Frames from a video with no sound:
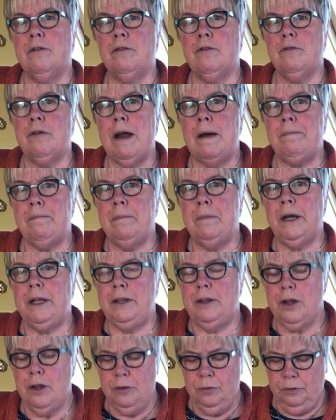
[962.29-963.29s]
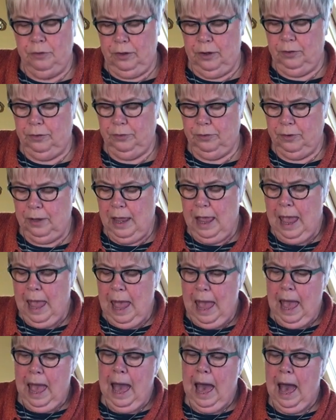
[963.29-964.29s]
grabbed my notice.
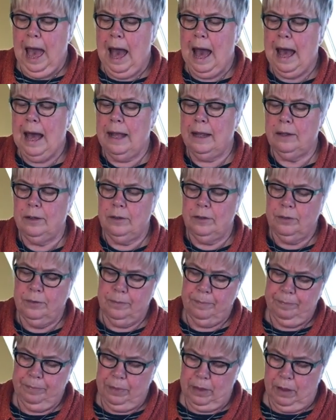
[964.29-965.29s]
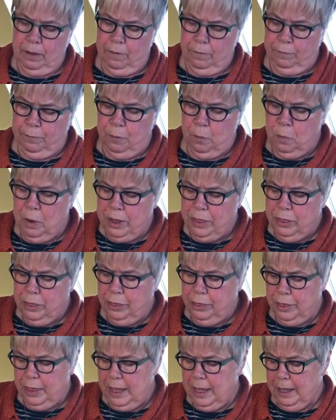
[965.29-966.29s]
And for one
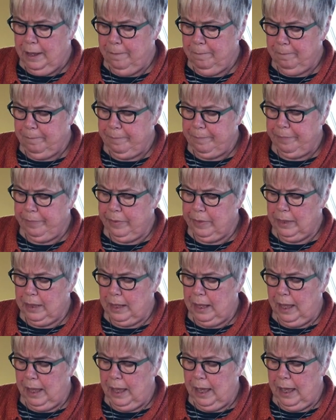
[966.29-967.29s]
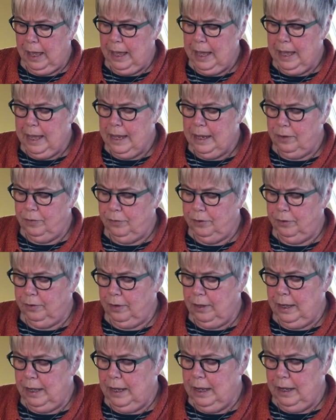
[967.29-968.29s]
thing,
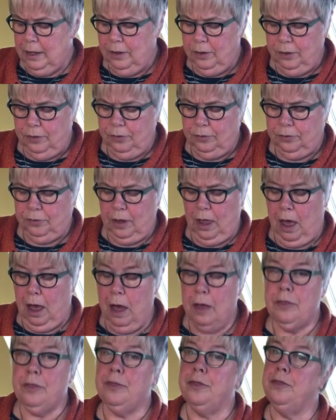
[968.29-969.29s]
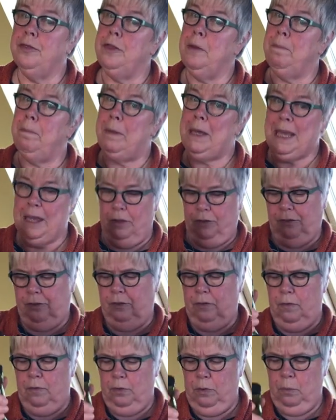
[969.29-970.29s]
it is the
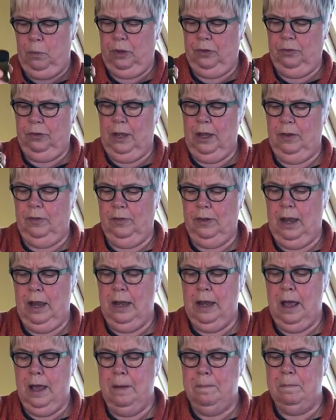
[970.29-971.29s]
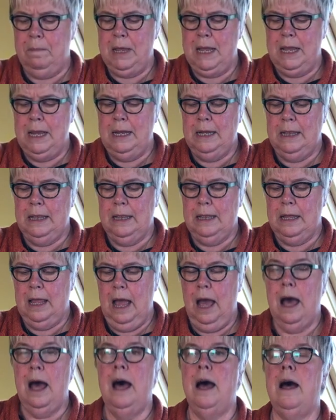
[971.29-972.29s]
biggest of the whiskies, and I
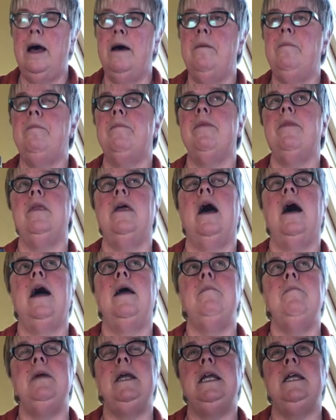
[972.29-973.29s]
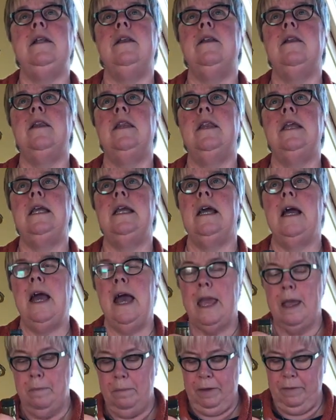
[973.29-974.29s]
mean the
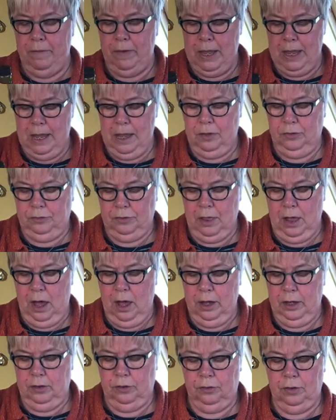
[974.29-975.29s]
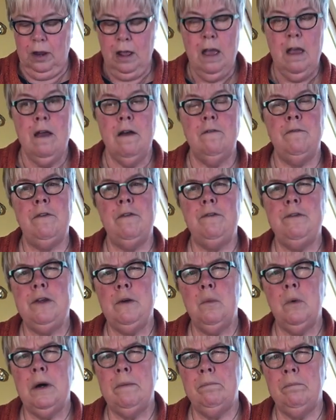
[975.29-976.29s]
ABV is the highest,
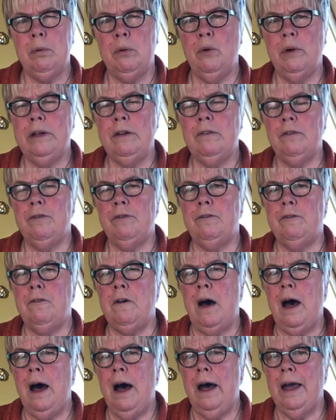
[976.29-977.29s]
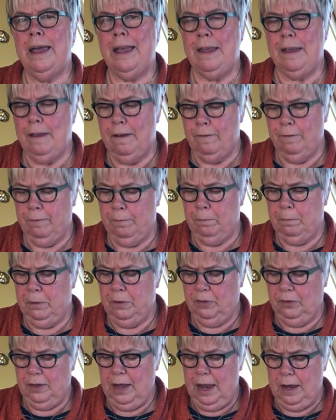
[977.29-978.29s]

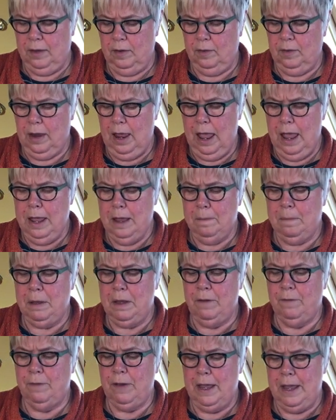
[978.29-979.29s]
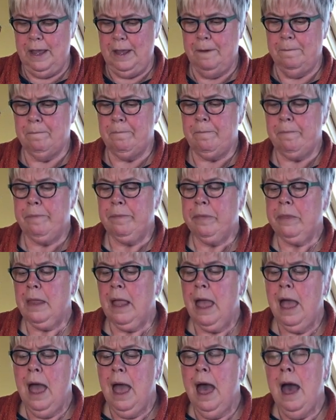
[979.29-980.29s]
51.5% ABV.
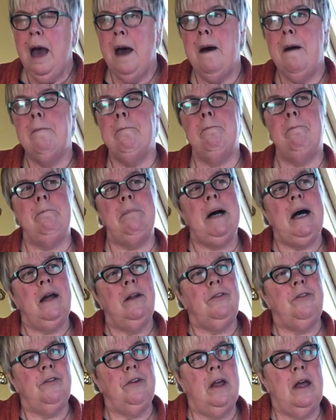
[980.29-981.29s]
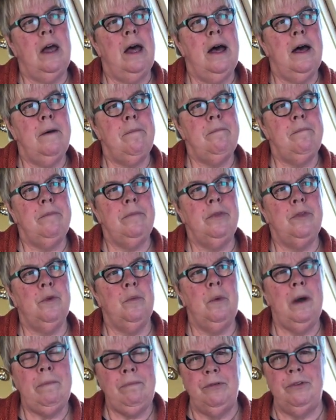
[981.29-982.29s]
But the
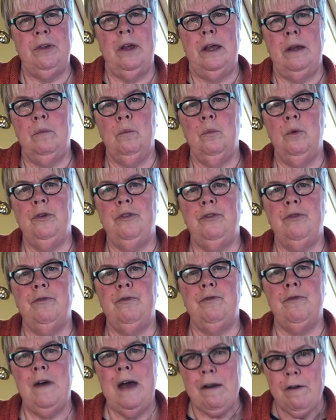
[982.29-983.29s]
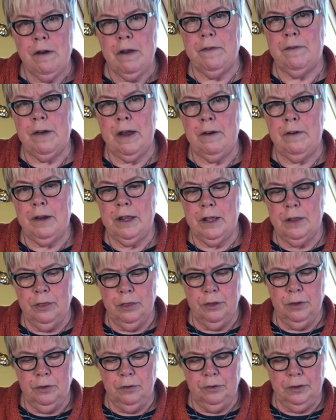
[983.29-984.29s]
website was very, very
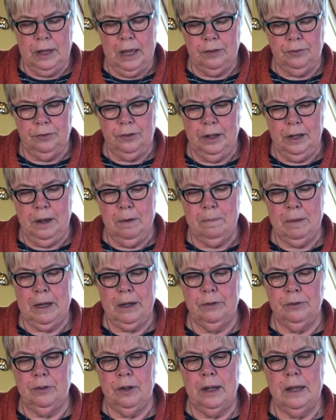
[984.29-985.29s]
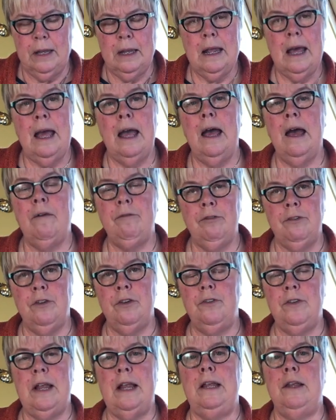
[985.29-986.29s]
enthusiastic about it, and I have to
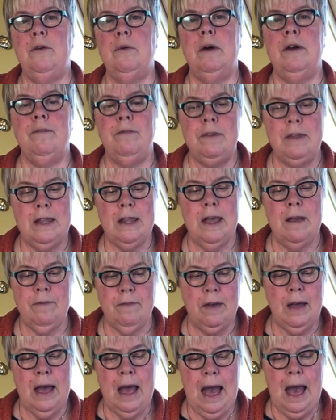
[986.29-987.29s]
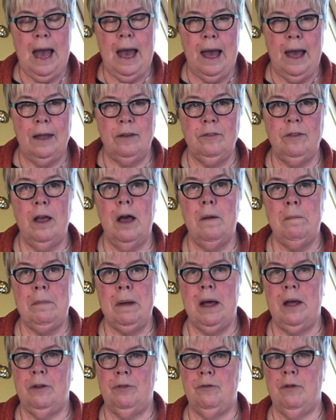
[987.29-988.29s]
tell you, I've never had a
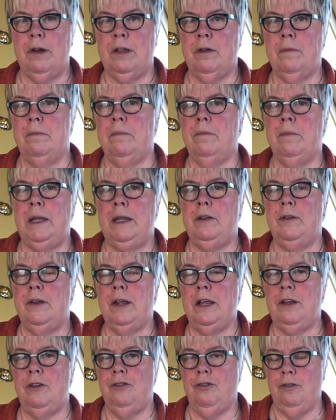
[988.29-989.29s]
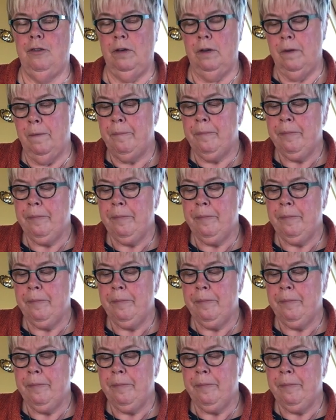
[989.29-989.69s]
bad recommendation